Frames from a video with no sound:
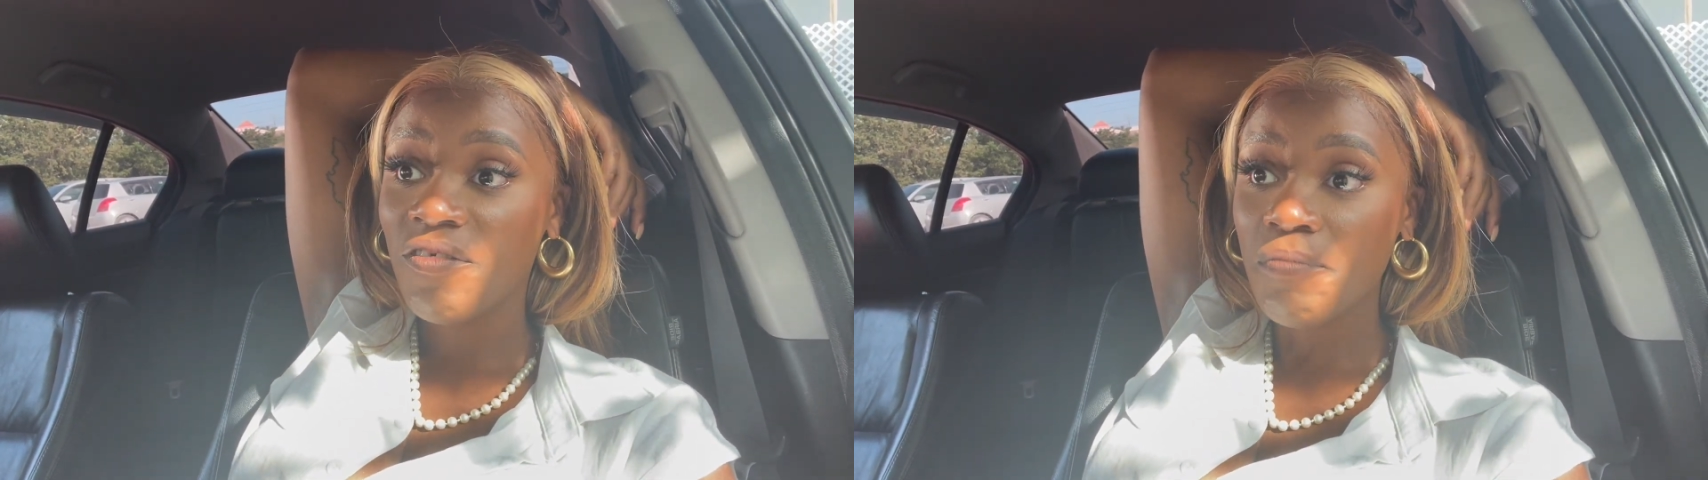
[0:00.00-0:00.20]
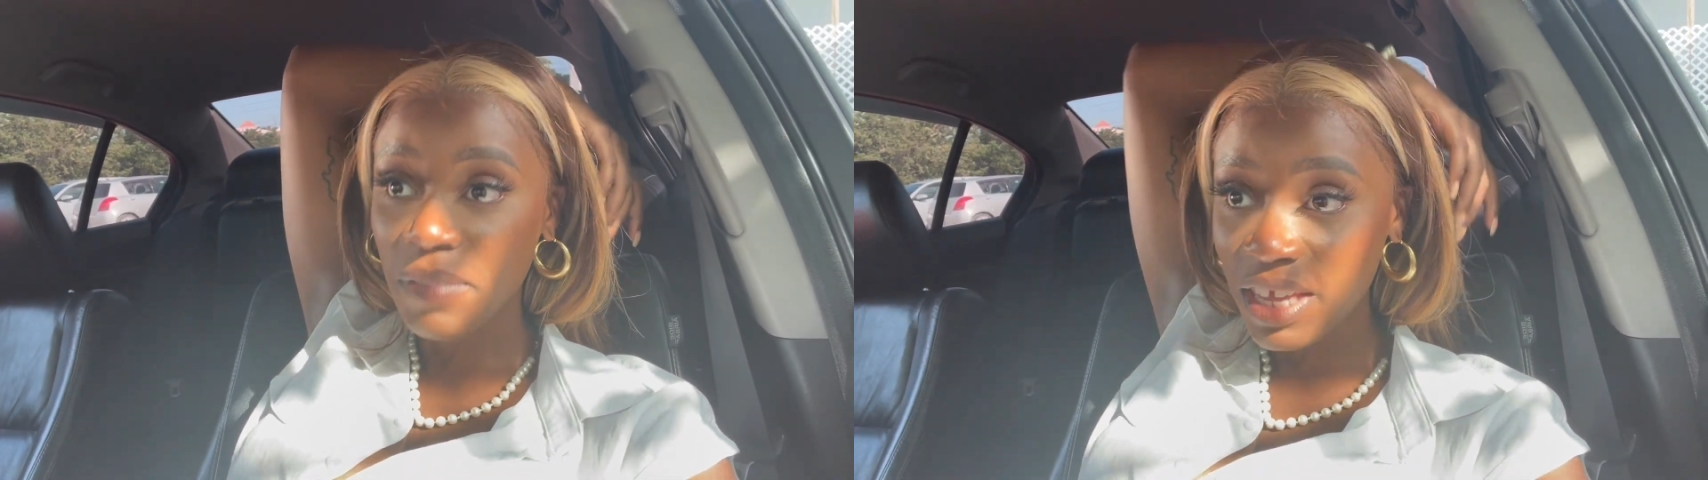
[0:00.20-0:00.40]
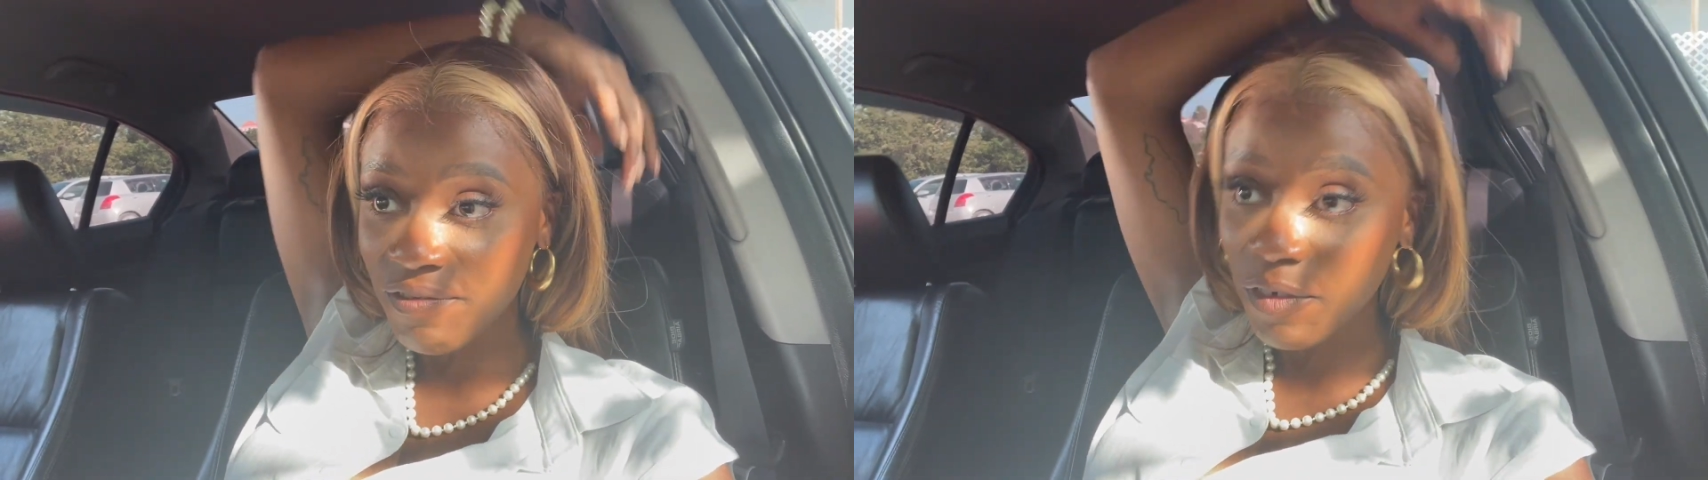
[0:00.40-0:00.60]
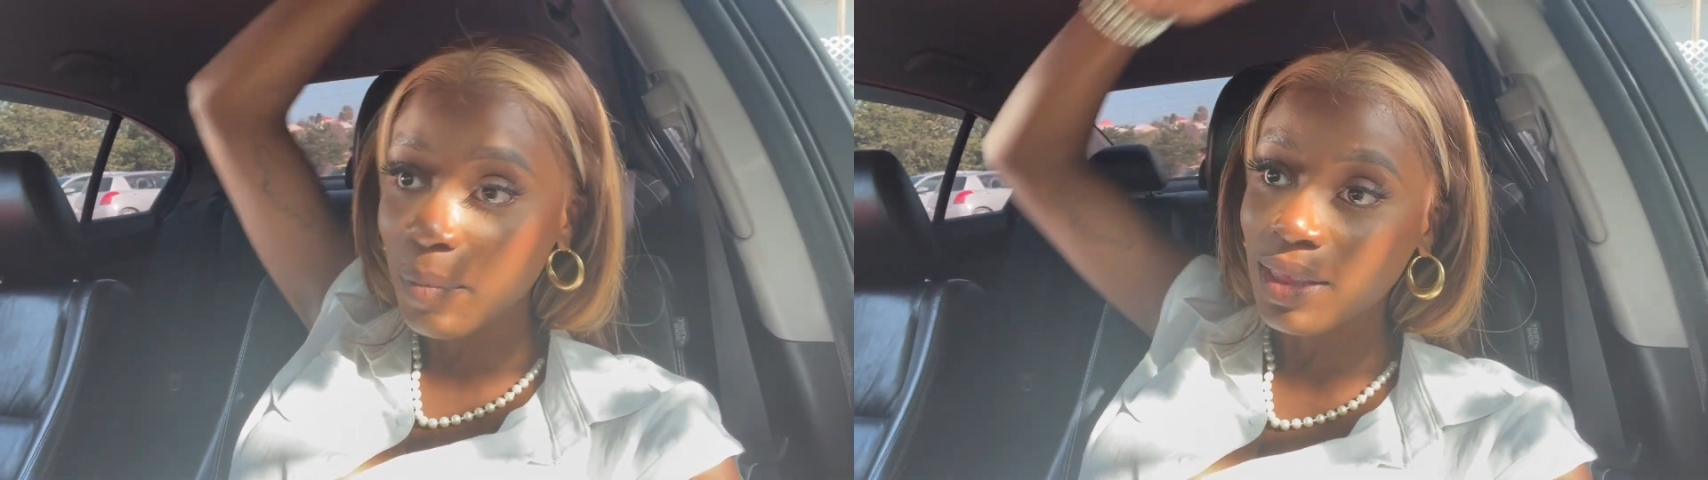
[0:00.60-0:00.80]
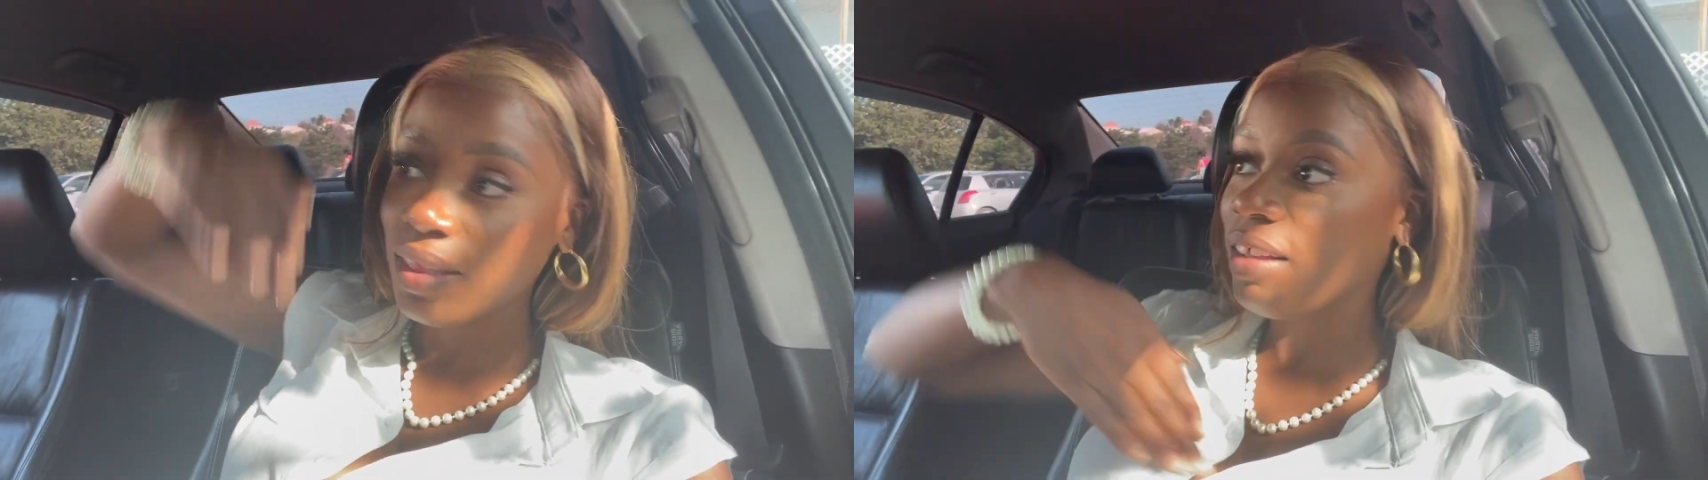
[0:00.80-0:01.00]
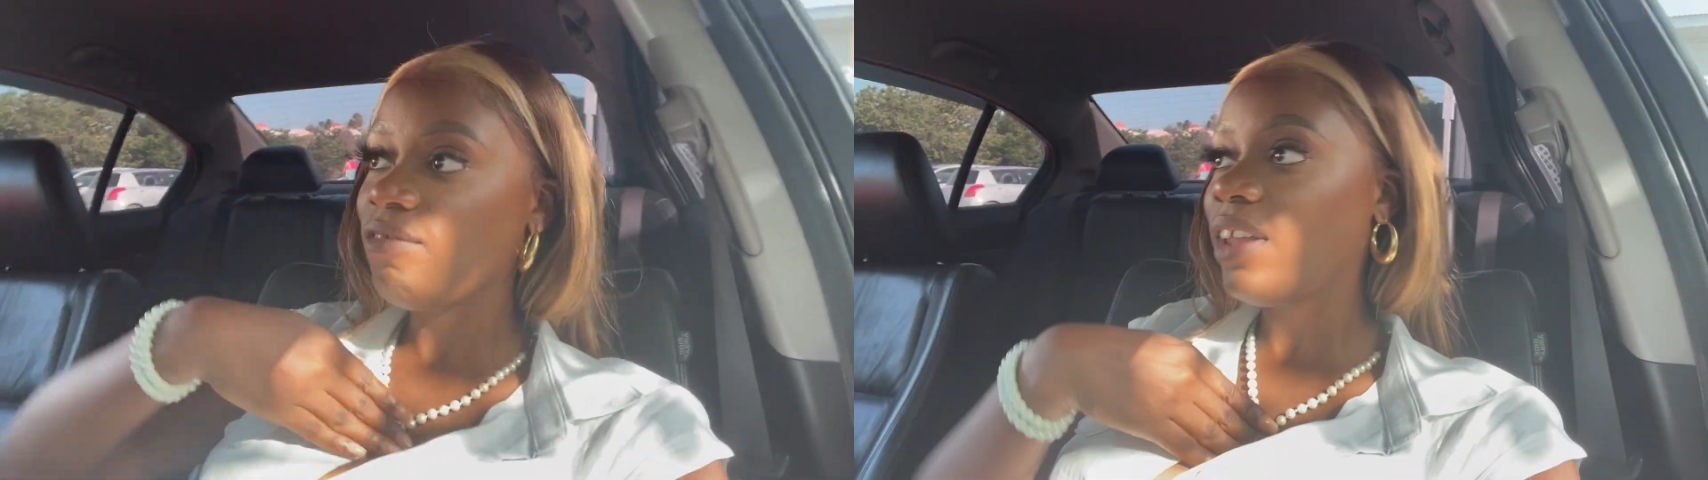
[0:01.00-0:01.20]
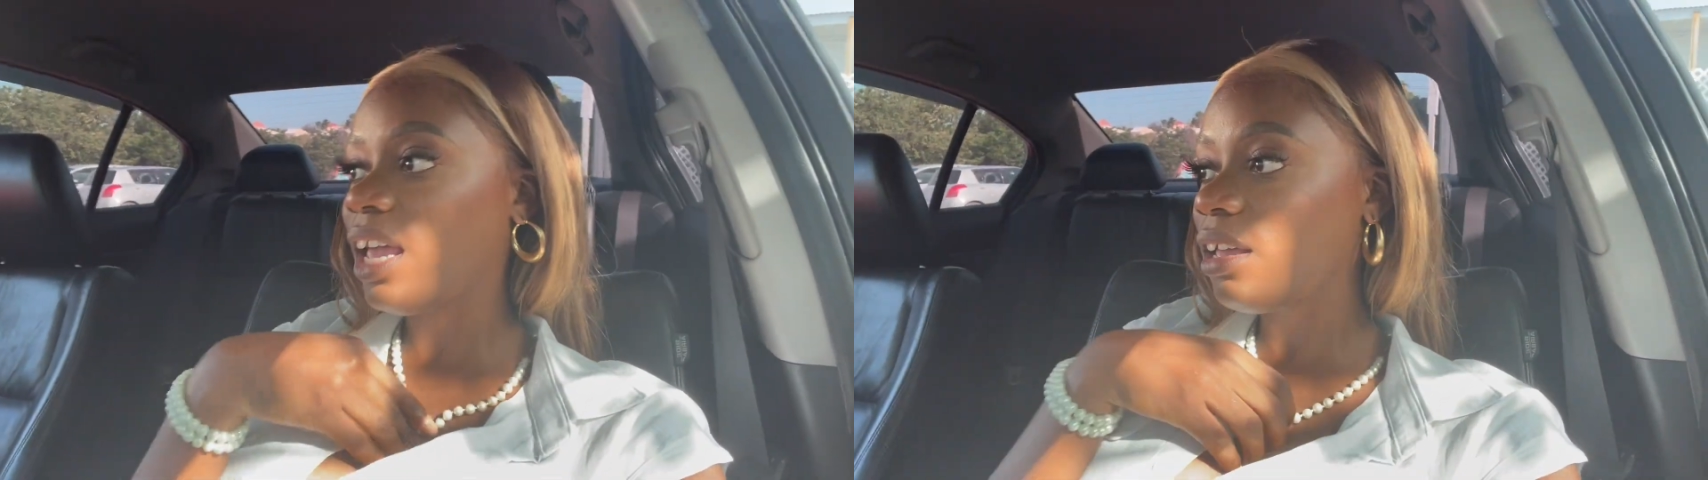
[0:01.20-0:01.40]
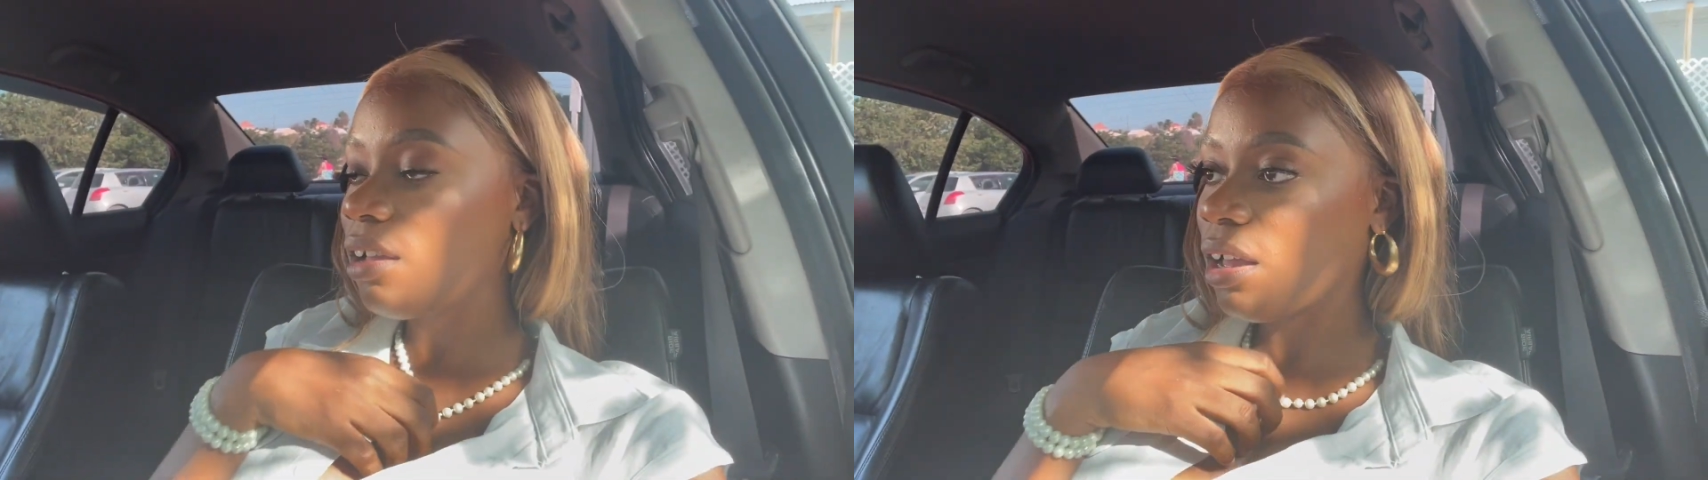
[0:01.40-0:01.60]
me for myself. Like,